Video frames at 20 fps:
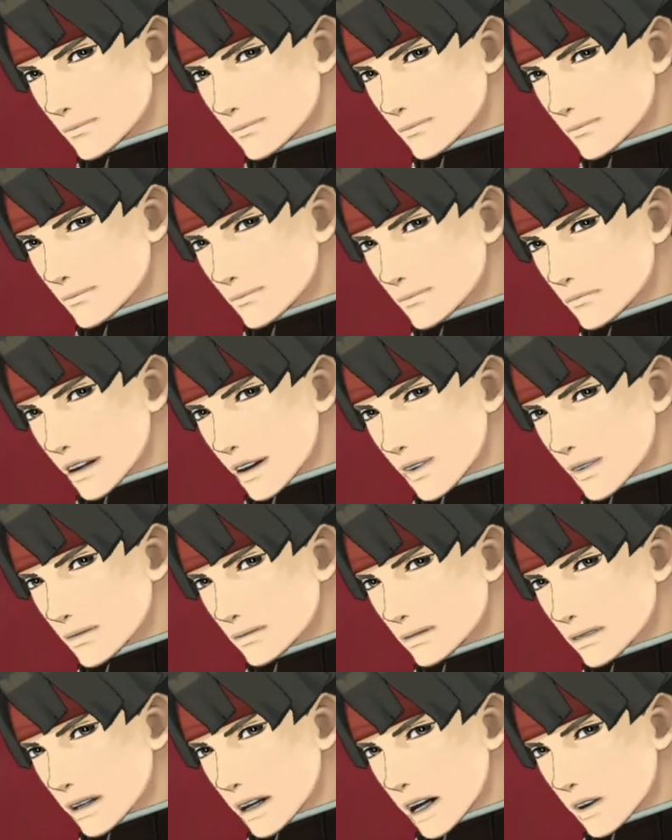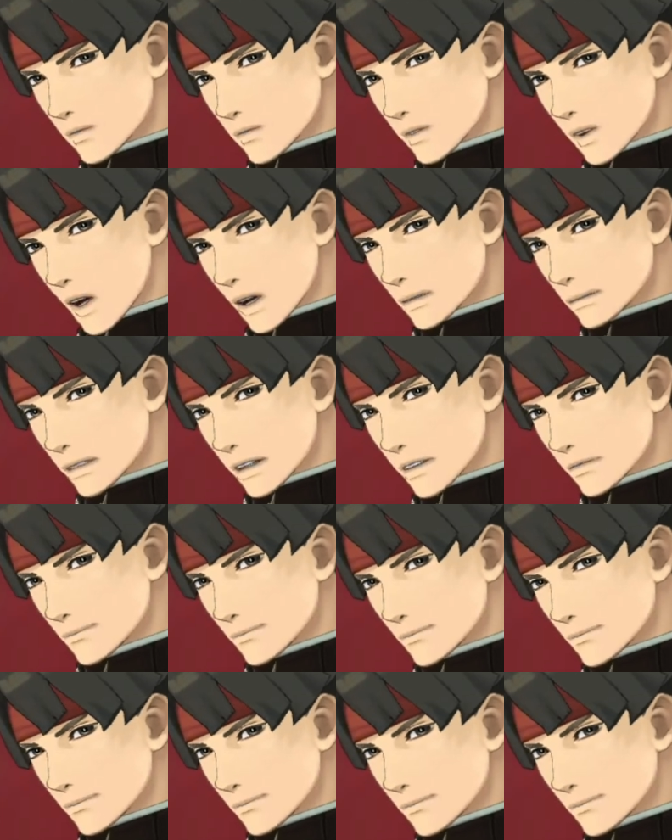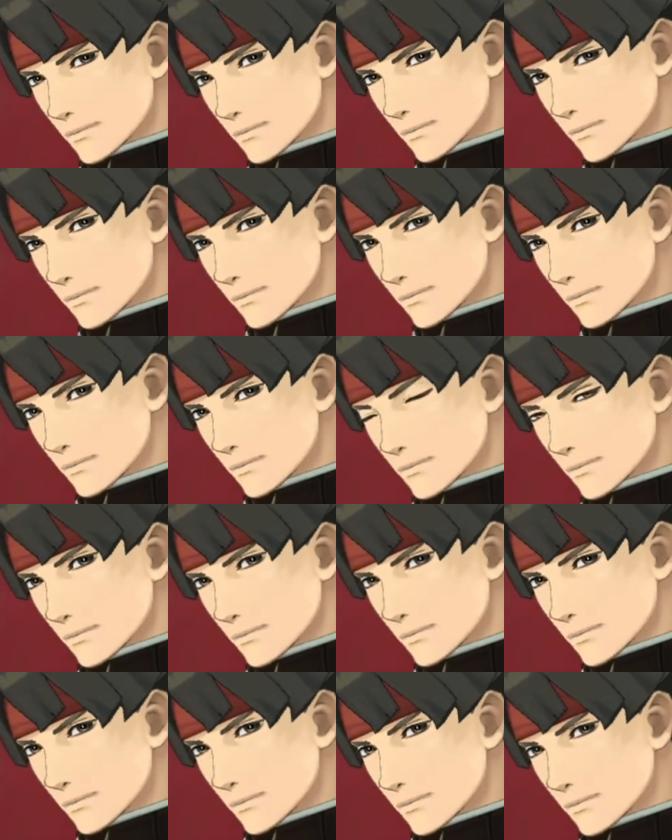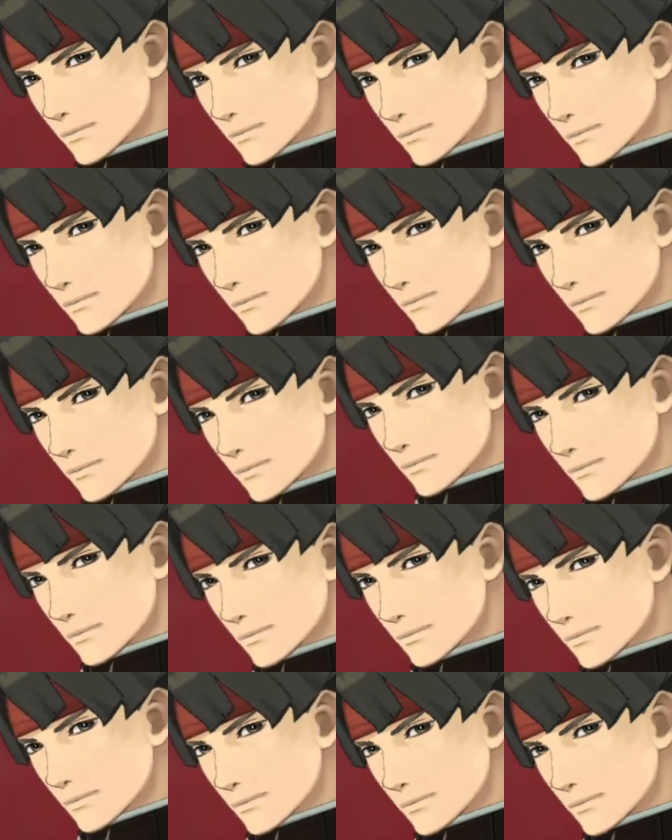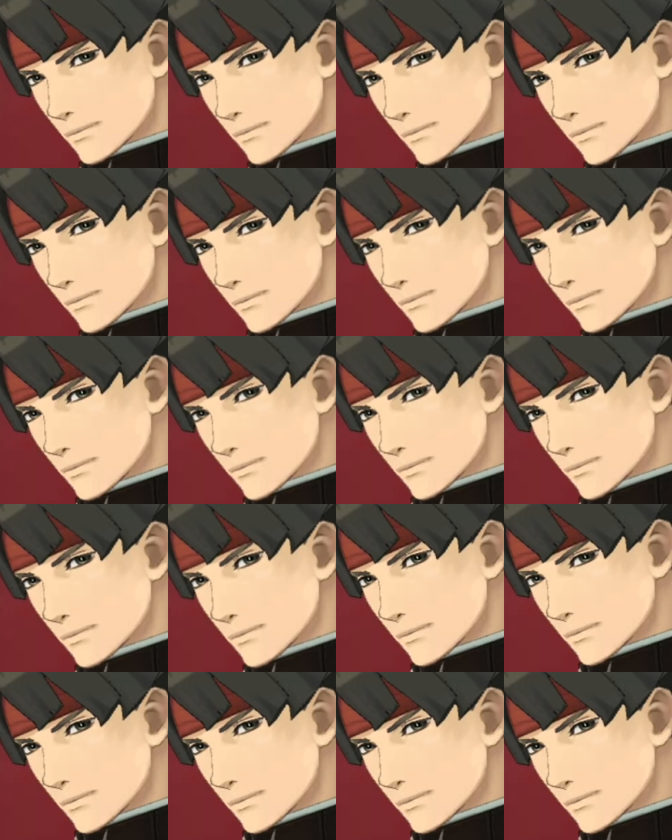Well, are you starting to feel uncomfortable? If I'm honest, I was